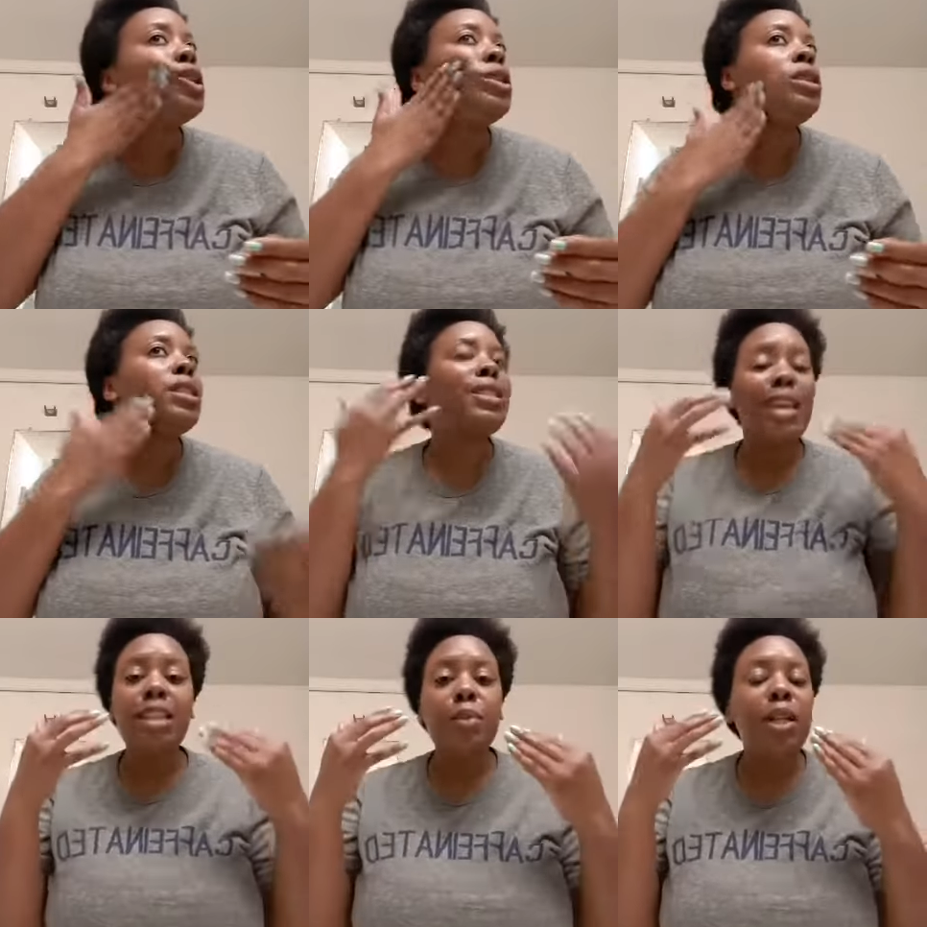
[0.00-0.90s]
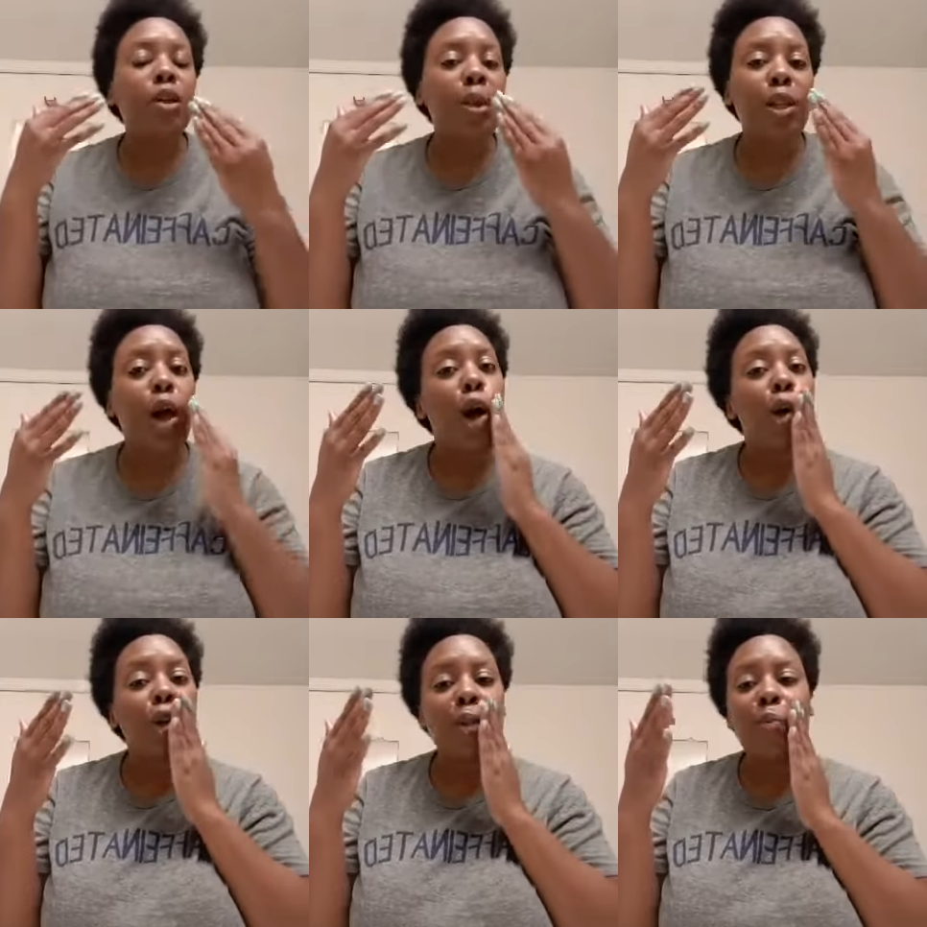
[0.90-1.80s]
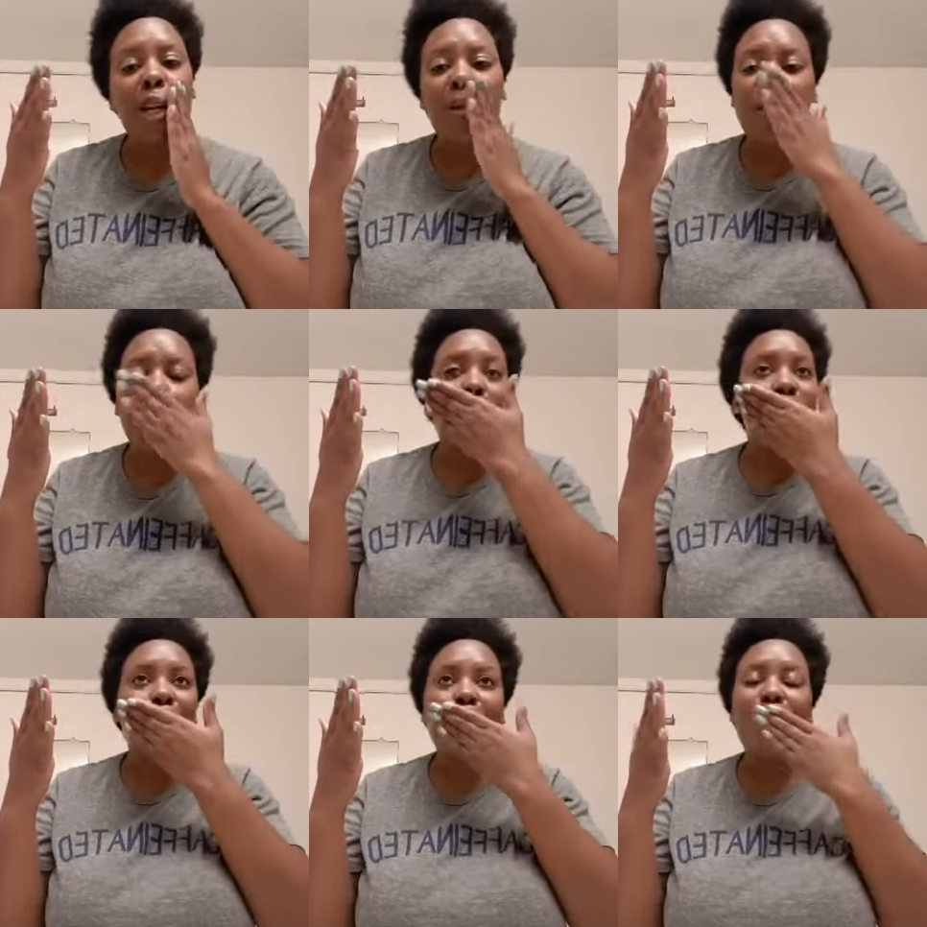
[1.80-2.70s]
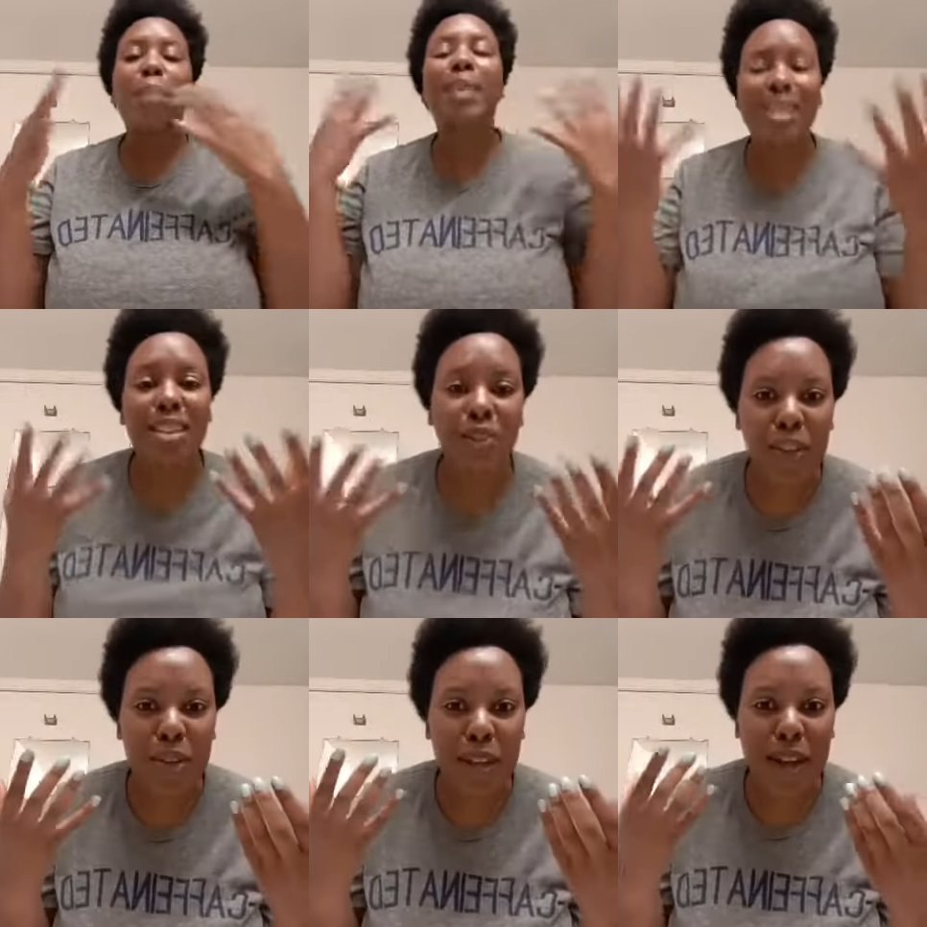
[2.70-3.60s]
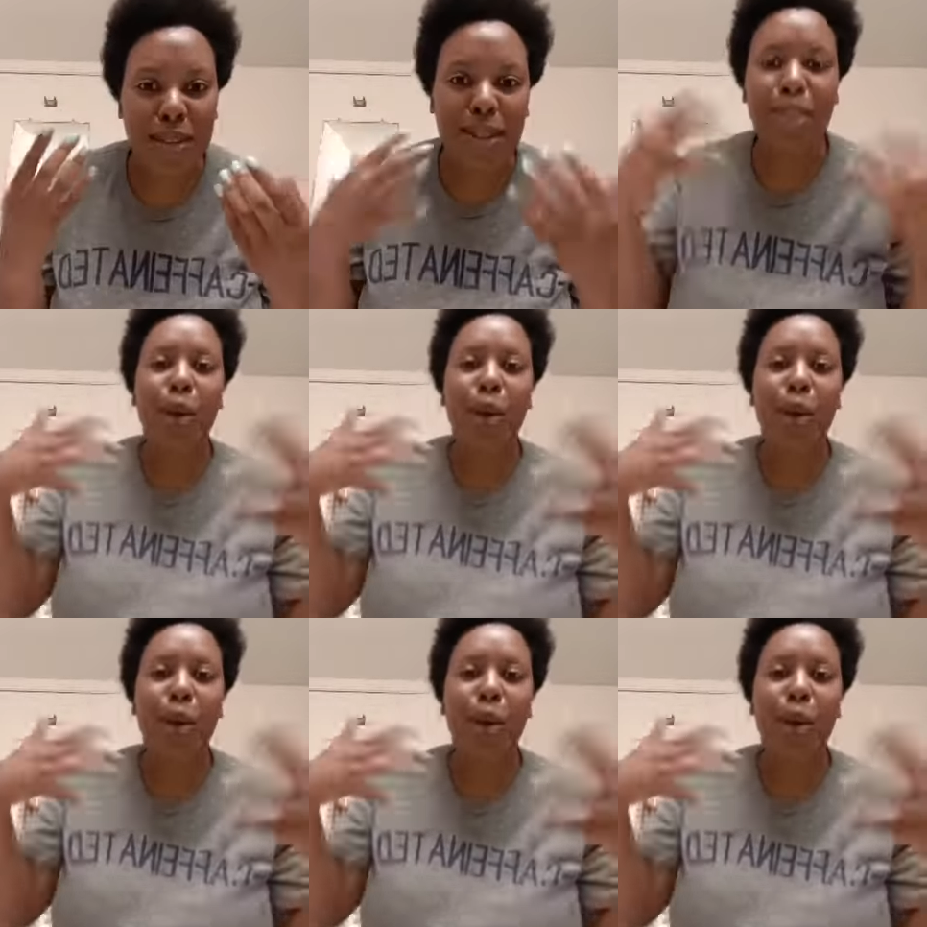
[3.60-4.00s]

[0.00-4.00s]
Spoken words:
this takes me a little bit longer sometimes. because it feels nice. And so